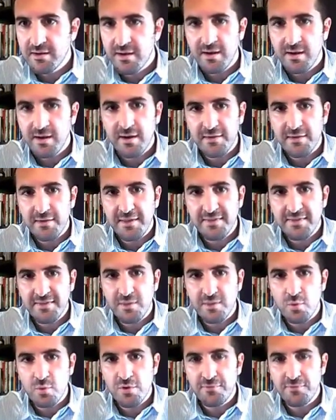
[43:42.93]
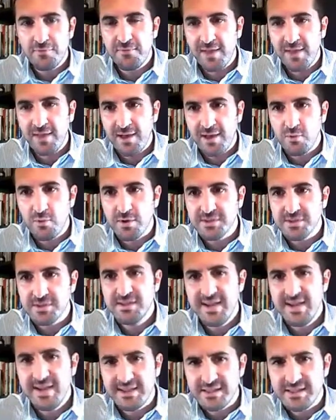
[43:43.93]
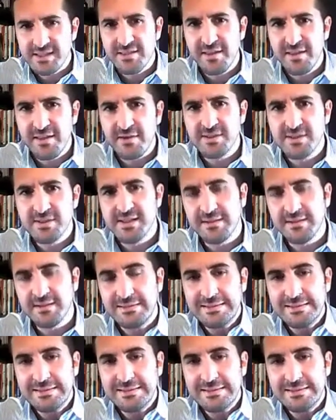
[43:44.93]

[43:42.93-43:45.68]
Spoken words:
that the word flowers. Yes, there is